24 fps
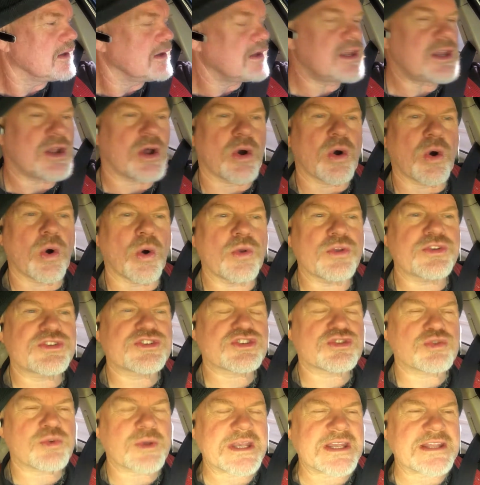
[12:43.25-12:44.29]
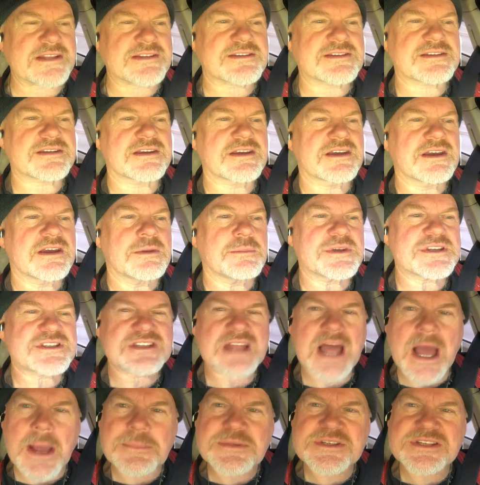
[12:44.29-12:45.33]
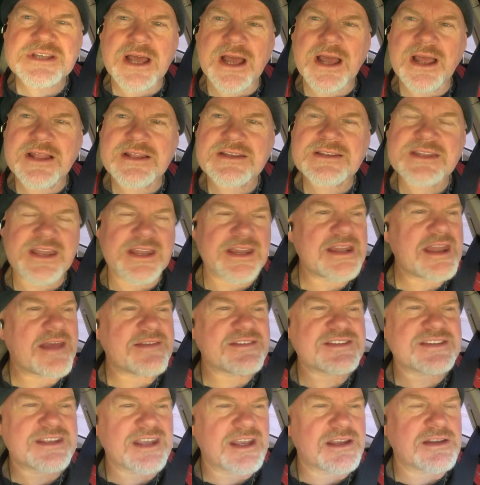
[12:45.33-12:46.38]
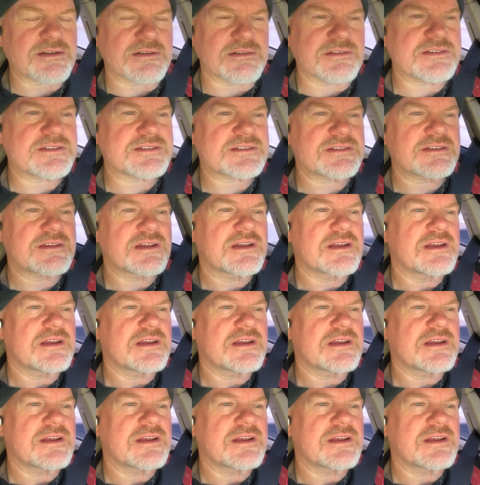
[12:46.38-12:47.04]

you know, old streets, the stop signs. They didn't have signals.